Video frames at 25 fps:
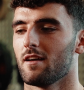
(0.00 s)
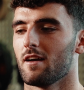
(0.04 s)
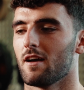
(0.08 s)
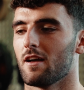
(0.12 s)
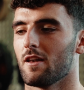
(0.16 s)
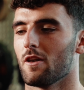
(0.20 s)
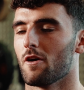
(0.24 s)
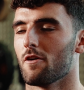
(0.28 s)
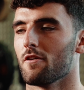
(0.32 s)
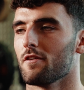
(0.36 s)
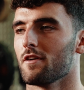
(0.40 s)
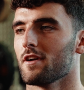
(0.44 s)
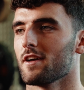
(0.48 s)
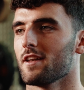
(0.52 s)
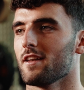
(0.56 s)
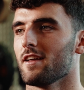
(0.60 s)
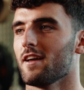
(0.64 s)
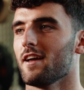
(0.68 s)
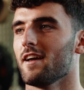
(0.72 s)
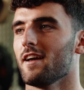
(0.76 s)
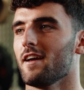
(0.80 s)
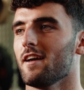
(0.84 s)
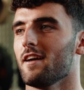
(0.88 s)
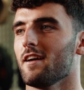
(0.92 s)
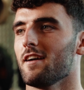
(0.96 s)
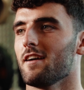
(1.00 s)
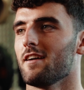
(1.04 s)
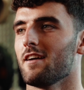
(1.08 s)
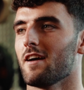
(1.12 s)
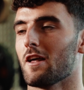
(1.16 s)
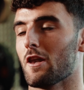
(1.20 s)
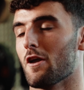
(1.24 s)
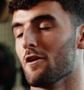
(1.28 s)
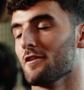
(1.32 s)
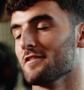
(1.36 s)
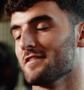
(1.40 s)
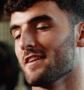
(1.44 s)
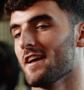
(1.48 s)
a long and uh,
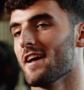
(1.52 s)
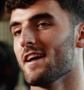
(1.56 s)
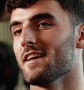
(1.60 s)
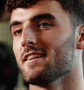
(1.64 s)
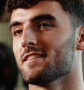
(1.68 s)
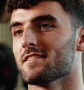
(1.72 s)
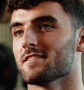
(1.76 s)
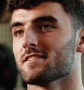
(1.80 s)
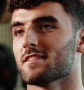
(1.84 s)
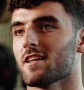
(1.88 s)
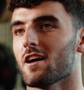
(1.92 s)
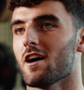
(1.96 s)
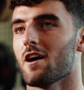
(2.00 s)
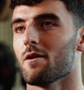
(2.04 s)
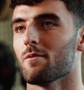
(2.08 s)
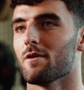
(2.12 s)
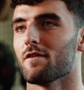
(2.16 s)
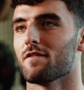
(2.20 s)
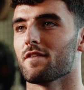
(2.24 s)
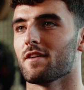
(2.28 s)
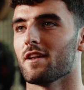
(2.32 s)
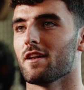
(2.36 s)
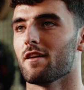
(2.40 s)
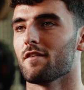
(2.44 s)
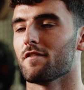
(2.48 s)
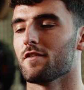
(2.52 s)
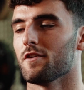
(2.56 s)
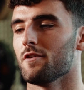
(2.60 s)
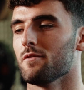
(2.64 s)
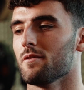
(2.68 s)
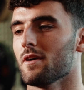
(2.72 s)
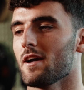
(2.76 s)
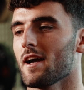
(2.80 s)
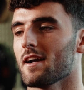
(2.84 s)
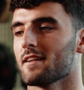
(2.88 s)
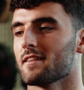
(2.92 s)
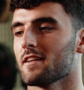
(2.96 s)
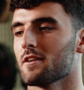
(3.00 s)
a long day to start with, and then a few
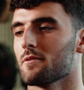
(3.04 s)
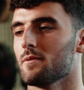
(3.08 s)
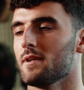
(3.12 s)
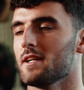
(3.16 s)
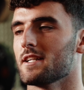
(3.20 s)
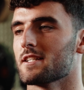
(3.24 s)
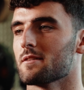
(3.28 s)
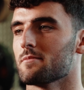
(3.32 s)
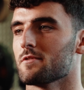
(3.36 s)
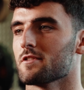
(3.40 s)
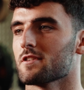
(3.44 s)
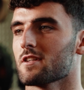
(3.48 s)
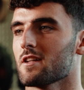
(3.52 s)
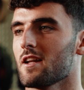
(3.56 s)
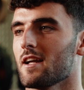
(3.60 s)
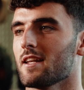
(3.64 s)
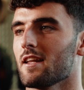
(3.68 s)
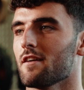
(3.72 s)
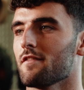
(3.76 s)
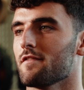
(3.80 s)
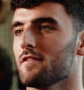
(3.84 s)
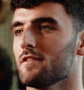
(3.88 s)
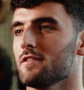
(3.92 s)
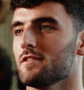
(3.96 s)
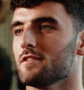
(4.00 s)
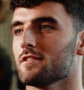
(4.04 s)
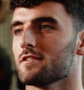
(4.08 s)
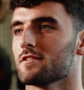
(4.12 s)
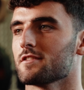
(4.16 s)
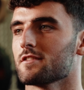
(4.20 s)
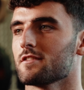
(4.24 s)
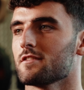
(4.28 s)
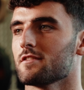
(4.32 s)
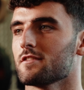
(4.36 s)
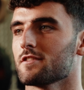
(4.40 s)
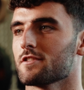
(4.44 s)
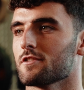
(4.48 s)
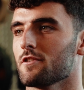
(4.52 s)
hectic weeks, I'm just glad
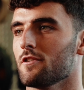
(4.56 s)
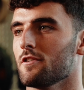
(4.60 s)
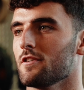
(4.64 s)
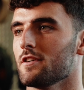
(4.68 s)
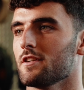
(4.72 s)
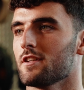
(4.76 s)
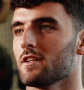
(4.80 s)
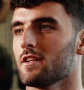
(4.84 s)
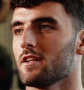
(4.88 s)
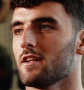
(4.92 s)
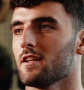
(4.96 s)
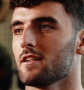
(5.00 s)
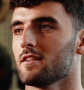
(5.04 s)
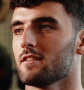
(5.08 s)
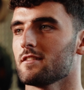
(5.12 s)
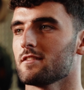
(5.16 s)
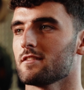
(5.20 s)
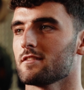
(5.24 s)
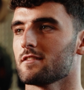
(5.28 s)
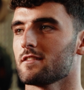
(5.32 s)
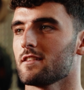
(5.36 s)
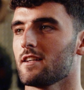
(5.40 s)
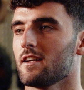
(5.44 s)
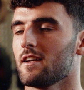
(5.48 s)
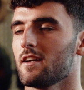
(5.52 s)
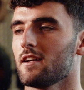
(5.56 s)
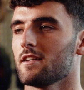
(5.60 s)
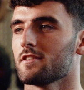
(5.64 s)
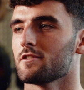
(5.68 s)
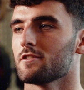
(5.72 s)
everything's sorted and it's uh,